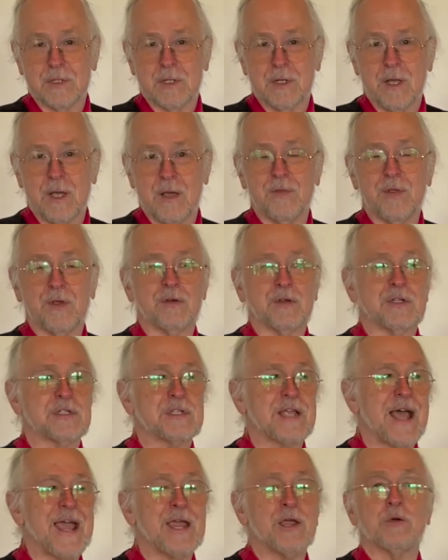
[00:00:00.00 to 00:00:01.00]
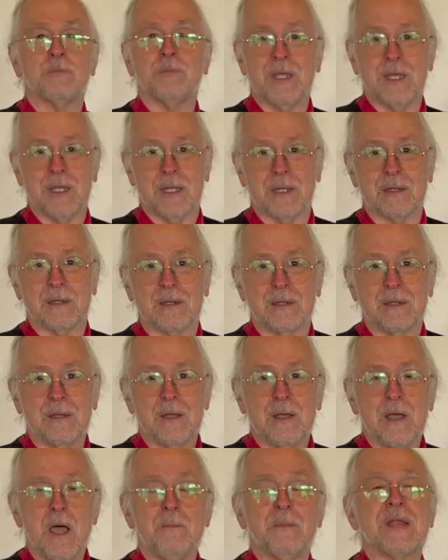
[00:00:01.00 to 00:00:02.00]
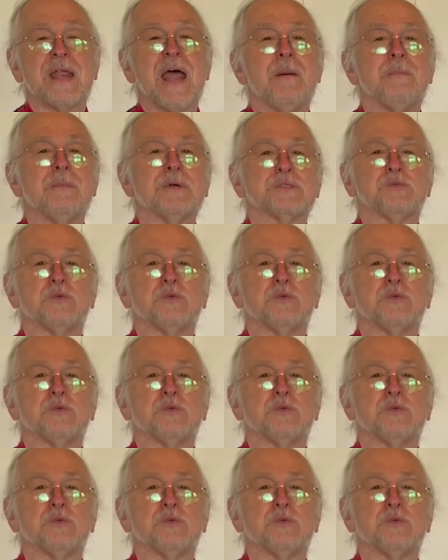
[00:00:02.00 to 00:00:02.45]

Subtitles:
of their entire being. But how much